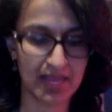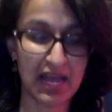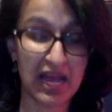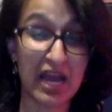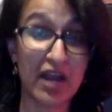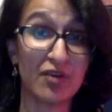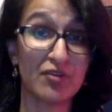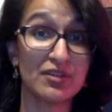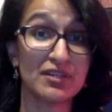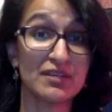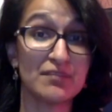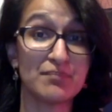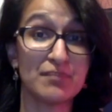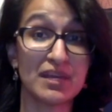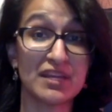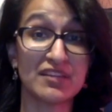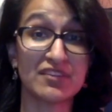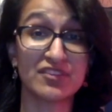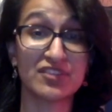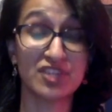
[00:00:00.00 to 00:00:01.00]
Harriet
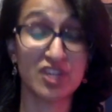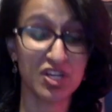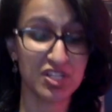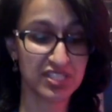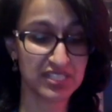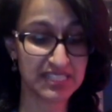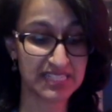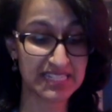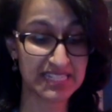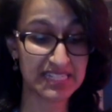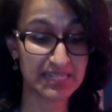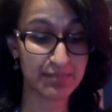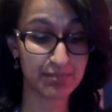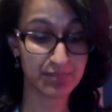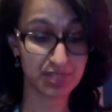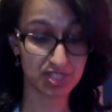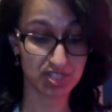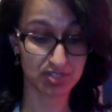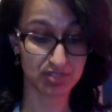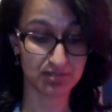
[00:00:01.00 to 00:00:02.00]
made 13
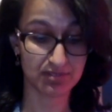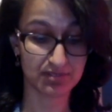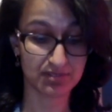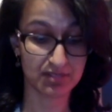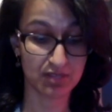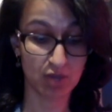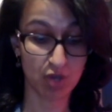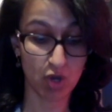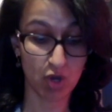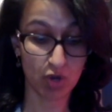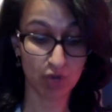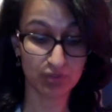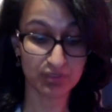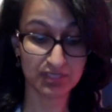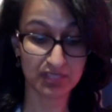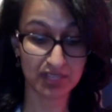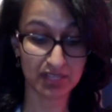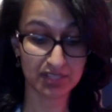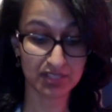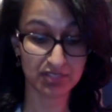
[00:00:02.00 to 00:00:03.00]
missions on
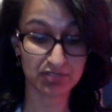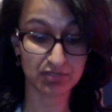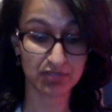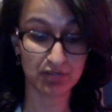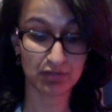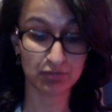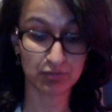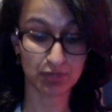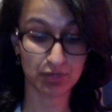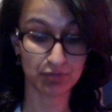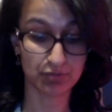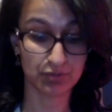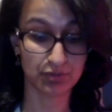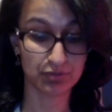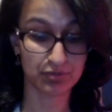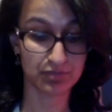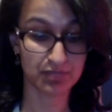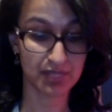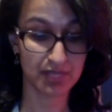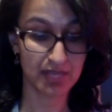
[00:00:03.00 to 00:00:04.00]
the Underground Railroad,
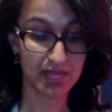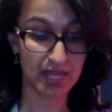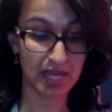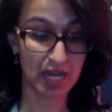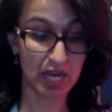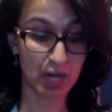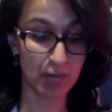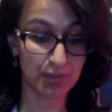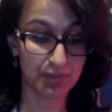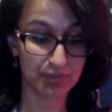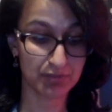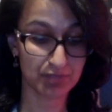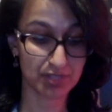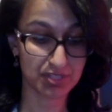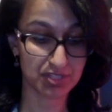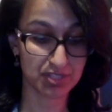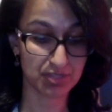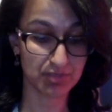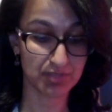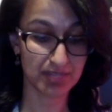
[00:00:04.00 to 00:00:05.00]
helping
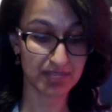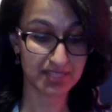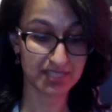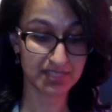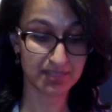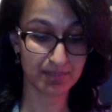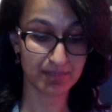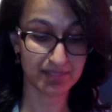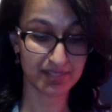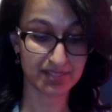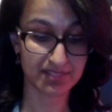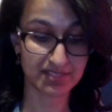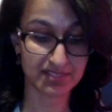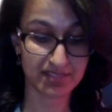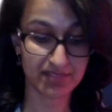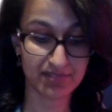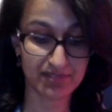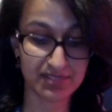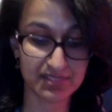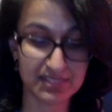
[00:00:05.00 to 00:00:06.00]
rescue an estimated
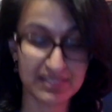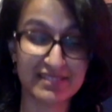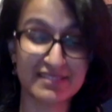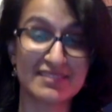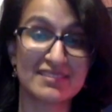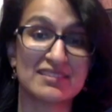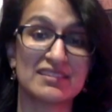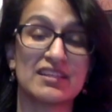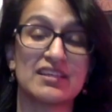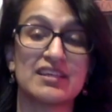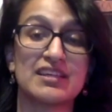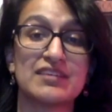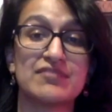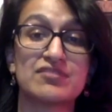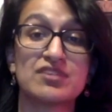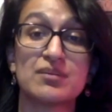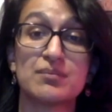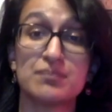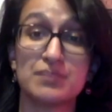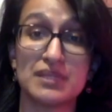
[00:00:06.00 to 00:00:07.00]
70
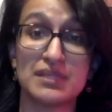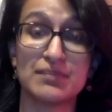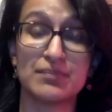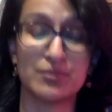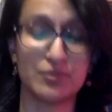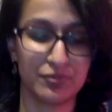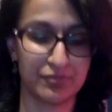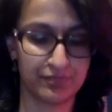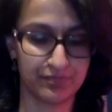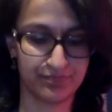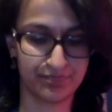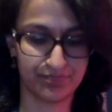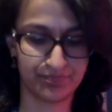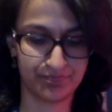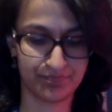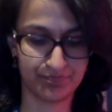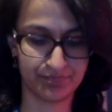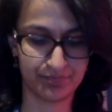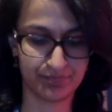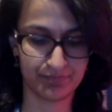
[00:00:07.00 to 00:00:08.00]
enslaved people.
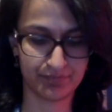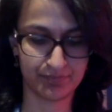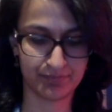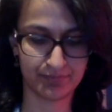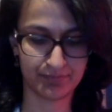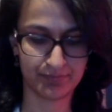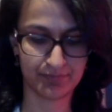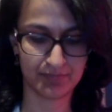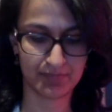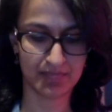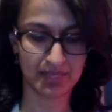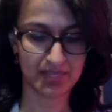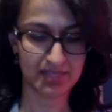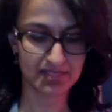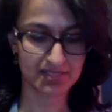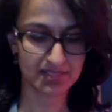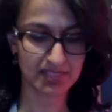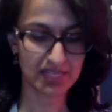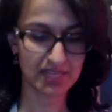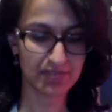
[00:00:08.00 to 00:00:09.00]

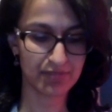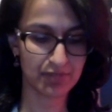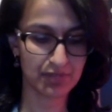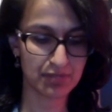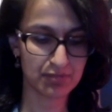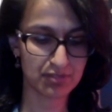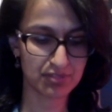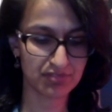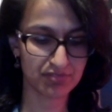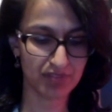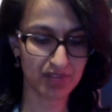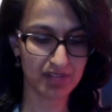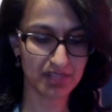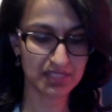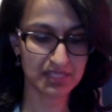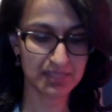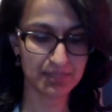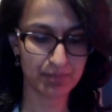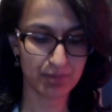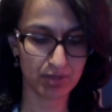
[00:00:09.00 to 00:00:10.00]
Slavery was
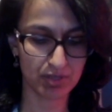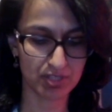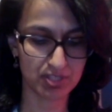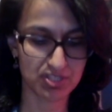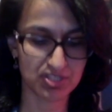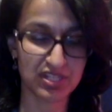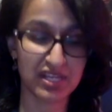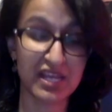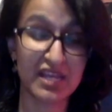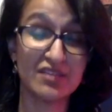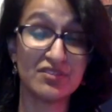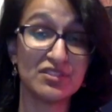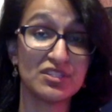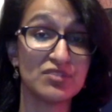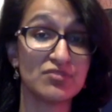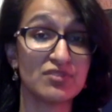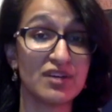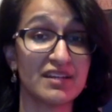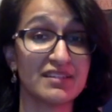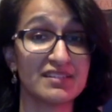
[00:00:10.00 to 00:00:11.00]
finally abolished in the
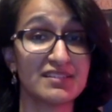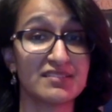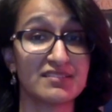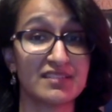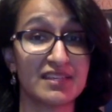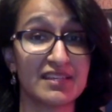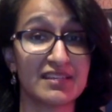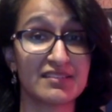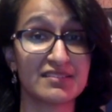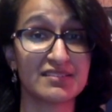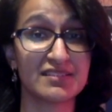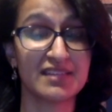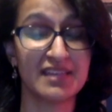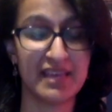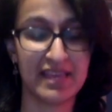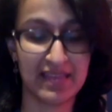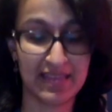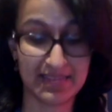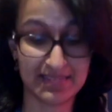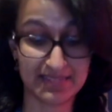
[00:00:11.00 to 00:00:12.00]
United States
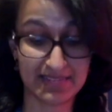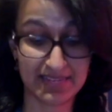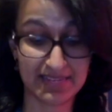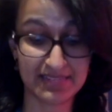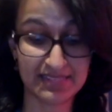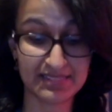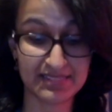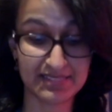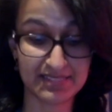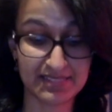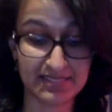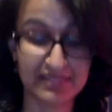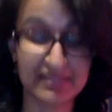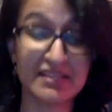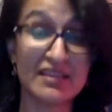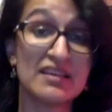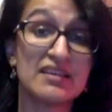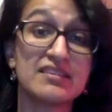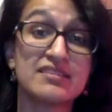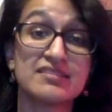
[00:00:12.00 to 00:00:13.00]
in
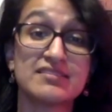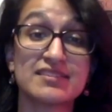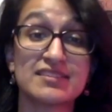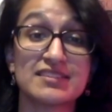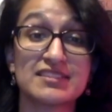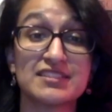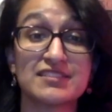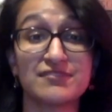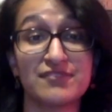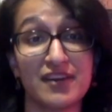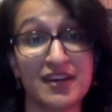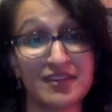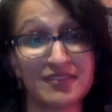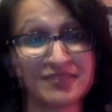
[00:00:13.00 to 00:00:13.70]
1865.